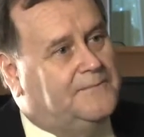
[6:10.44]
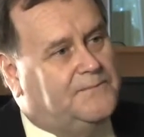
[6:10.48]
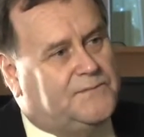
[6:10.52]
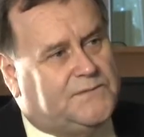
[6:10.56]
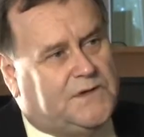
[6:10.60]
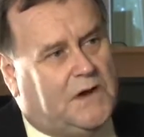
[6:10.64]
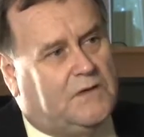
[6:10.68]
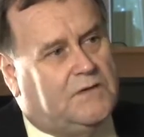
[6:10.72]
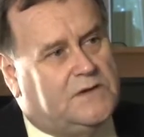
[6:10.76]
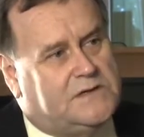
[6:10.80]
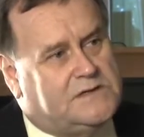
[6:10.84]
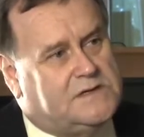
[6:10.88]
Okay?
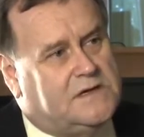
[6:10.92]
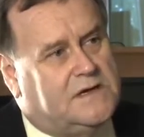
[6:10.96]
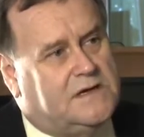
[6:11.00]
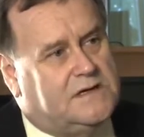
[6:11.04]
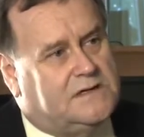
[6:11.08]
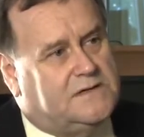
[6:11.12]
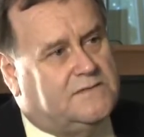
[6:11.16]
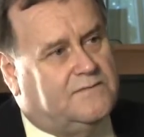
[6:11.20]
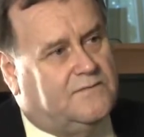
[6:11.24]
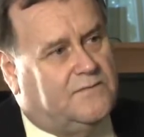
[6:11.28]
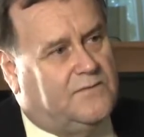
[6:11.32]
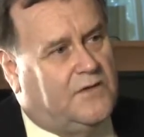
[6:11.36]
So
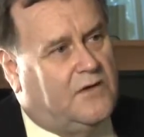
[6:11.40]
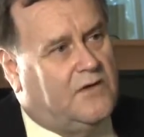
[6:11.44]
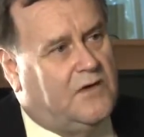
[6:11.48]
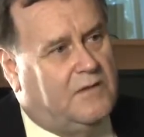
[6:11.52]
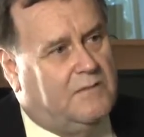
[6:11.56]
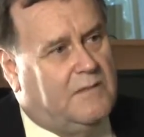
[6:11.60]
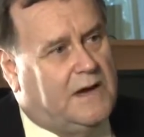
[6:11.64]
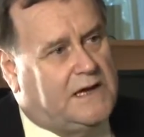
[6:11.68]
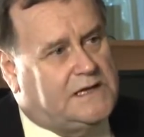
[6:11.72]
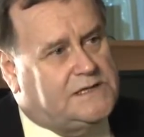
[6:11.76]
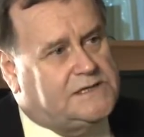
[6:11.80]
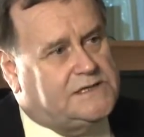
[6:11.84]
it's
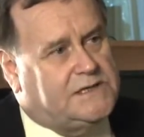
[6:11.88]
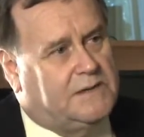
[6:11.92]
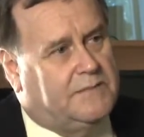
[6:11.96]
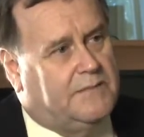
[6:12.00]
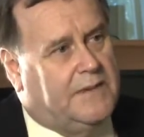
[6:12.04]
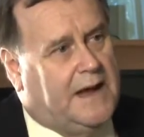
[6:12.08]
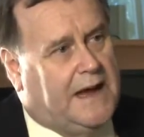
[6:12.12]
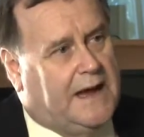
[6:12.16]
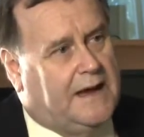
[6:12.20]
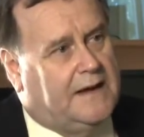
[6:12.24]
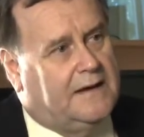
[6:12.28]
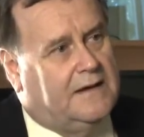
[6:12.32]
very much
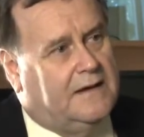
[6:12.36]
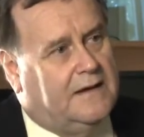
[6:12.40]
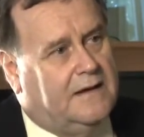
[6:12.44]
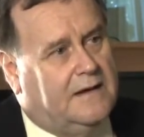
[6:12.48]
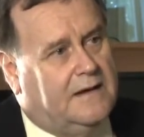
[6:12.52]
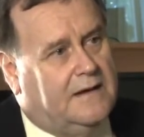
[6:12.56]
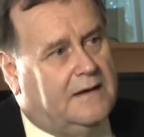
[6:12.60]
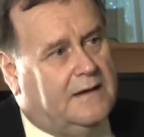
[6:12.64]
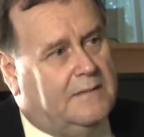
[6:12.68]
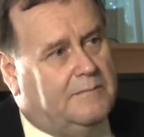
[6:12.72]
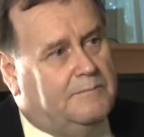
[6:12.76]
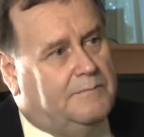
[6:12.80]
about
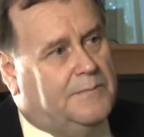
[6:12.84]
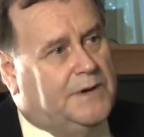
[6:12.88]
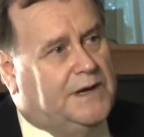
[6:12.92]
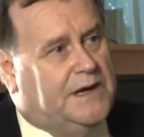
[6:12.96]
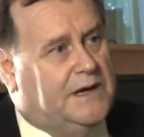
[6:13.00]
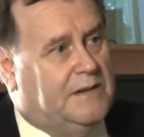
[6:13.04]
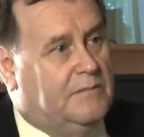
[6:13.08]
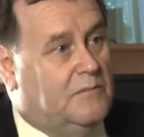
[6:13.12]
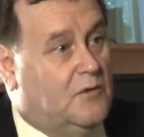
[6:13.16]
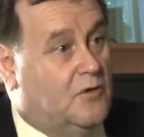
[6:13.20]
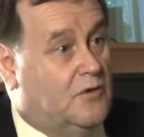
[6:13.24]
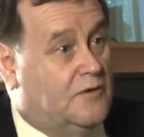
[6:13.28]

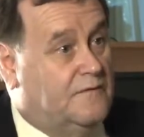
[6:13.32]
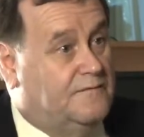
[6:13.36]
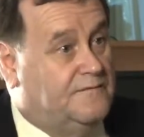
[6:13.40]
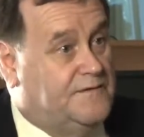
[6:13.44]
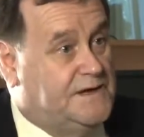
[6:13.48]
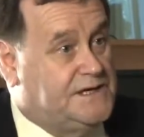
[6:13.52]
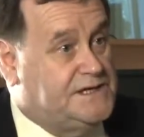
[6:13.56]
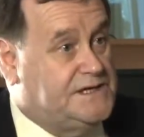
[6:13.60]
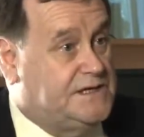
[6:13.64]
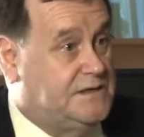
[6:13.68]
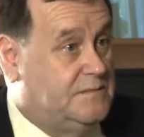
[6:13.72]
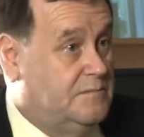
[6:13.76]
being more
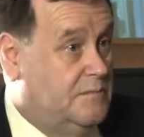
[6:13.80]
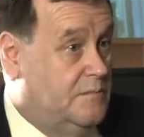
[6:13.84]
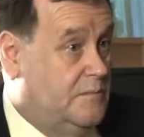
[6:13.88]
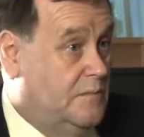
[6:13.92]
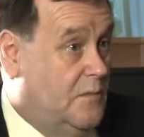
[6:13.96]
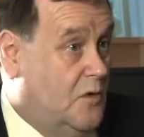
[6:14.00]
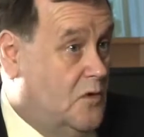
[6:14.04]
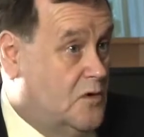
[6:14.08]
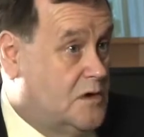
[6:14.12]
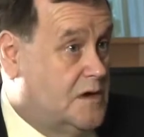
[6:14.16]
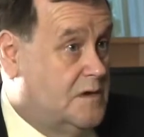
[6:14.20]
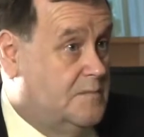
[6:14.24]
efficient,
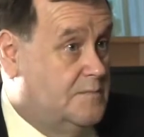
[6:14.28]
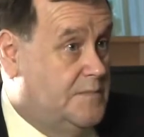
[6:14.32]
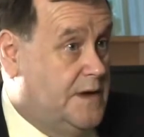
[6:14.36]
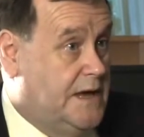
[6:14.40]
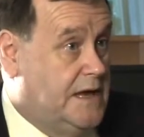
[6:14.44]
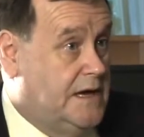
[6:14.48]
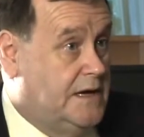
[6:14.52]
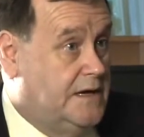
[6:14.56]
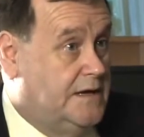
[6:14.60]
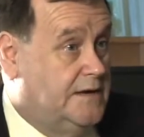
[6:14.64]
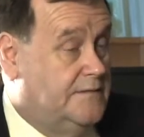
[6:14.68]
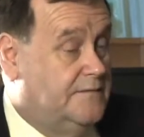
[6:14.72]
more
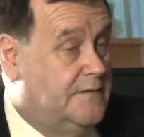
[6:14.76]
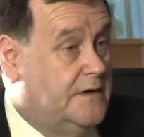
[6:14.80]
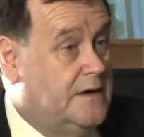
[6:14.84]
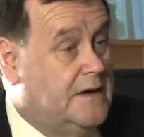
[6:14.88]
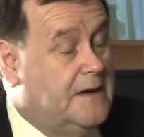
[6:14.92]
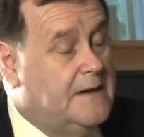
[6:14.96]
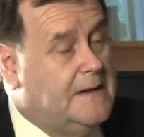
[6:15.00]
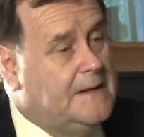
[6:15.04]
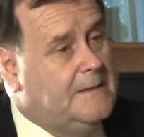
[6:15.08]
competitive.